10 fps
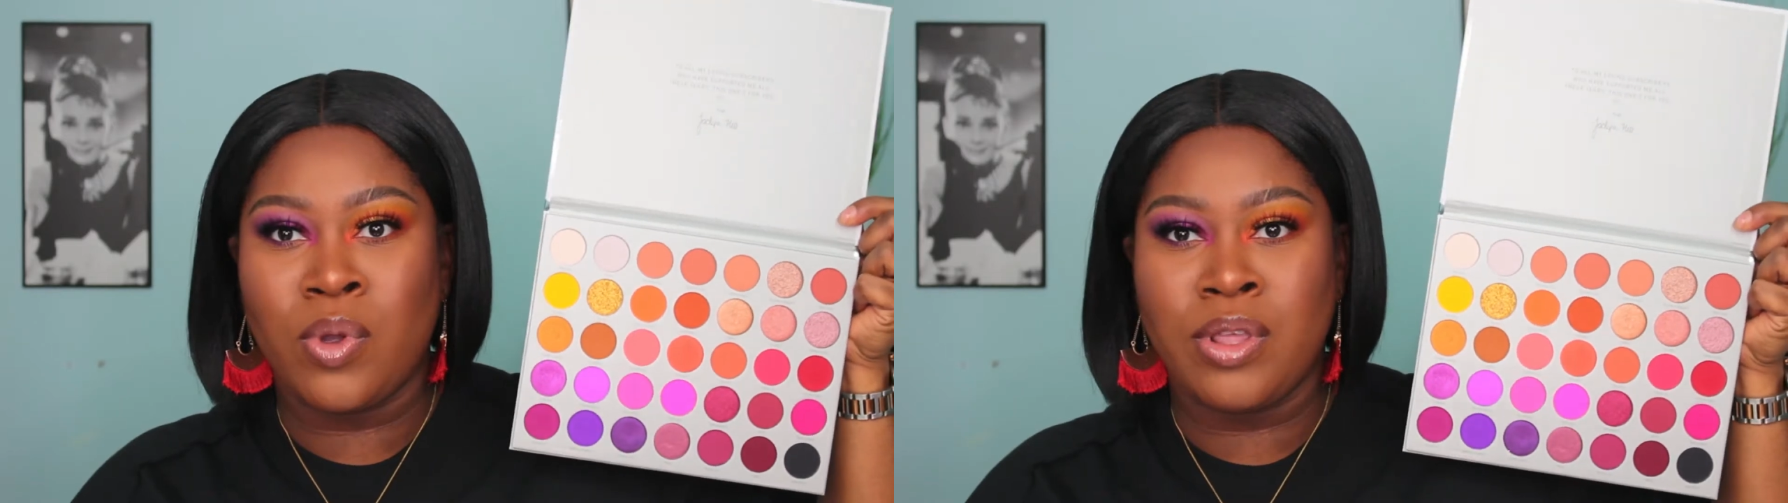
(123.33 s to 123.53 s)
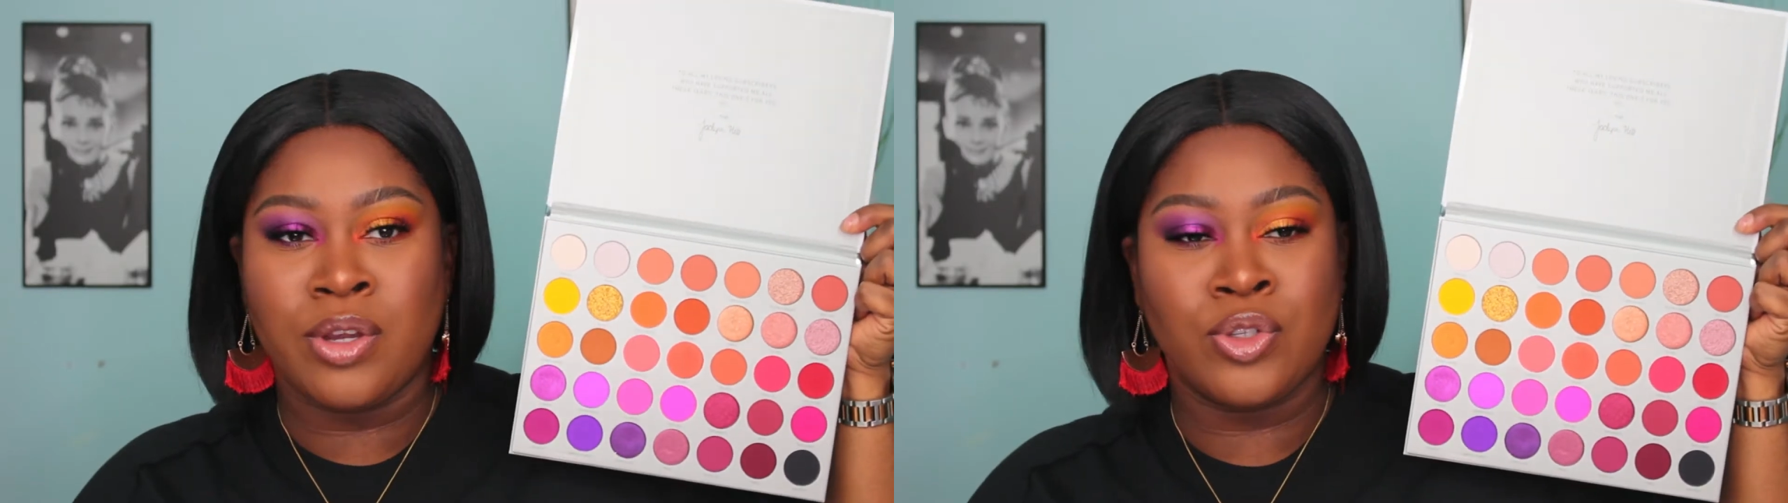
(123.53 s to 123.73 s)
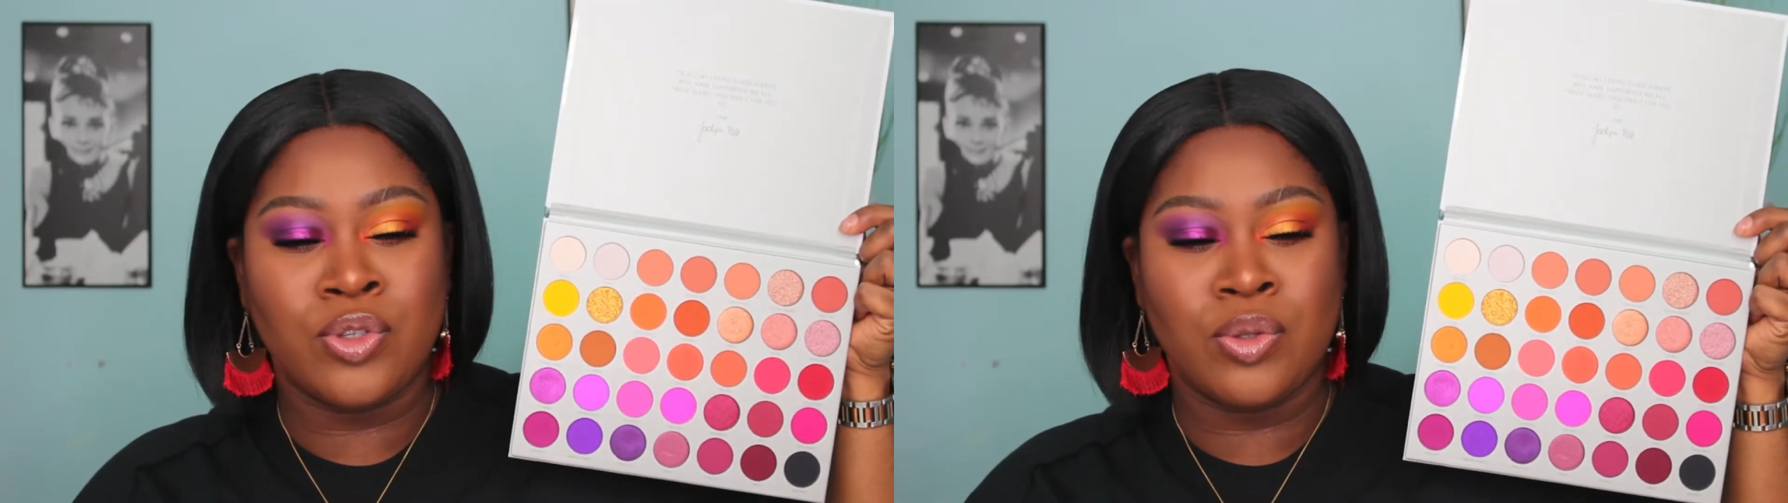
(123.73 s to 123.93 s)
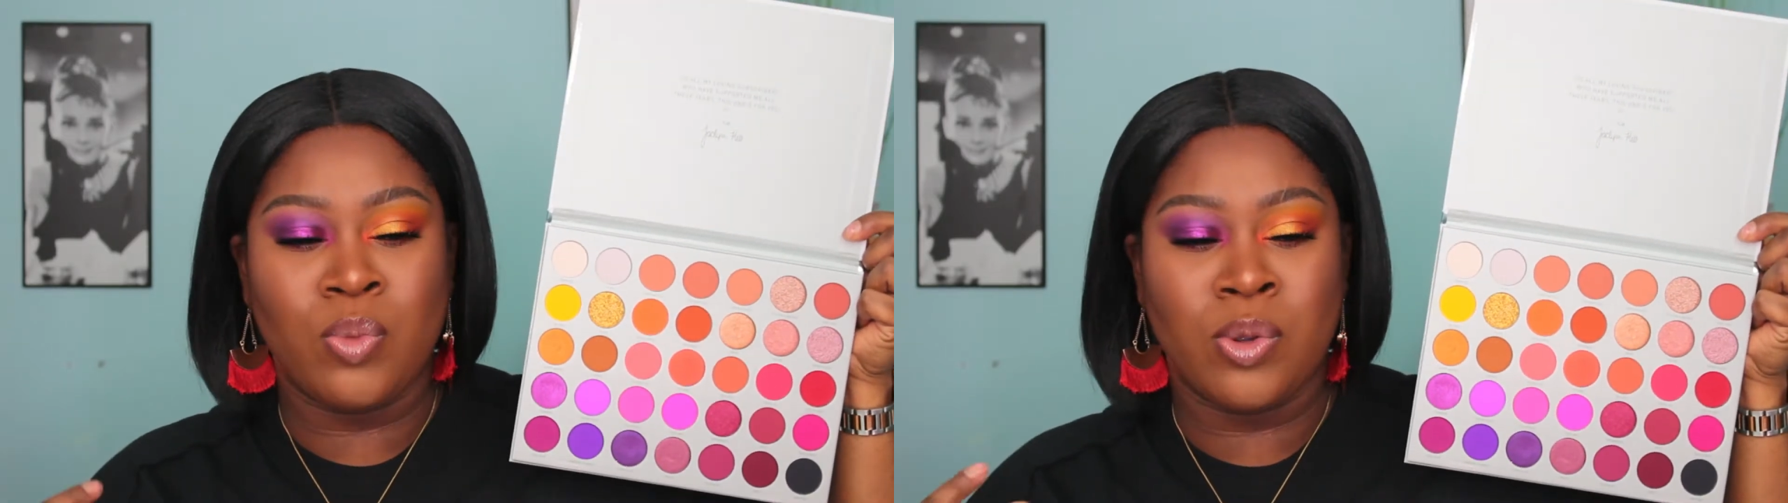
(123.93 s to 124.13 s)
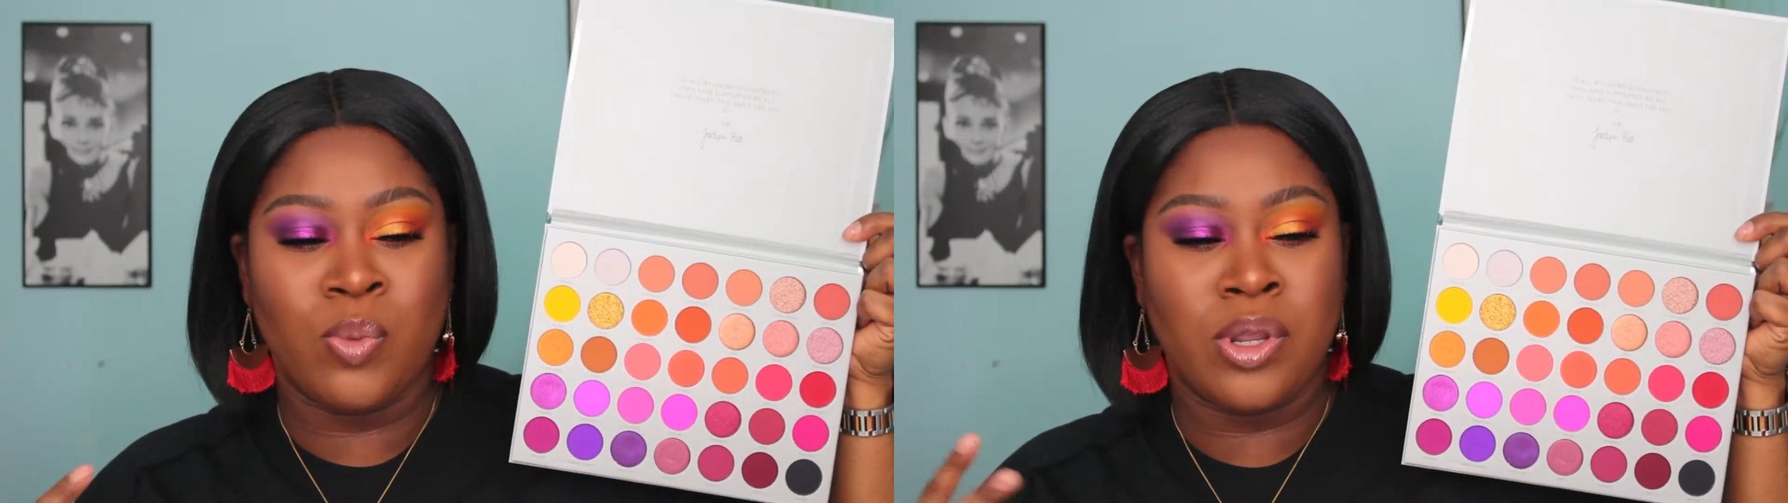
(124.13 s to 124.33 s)
where
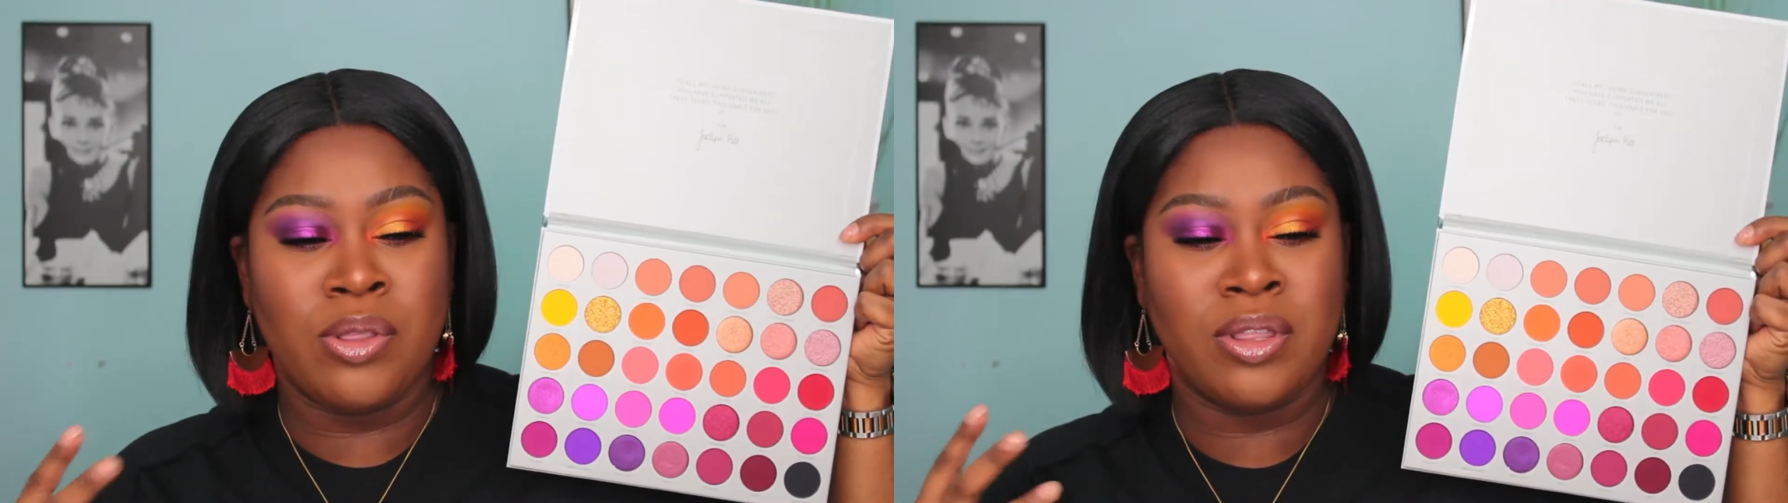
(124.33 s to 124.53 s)
you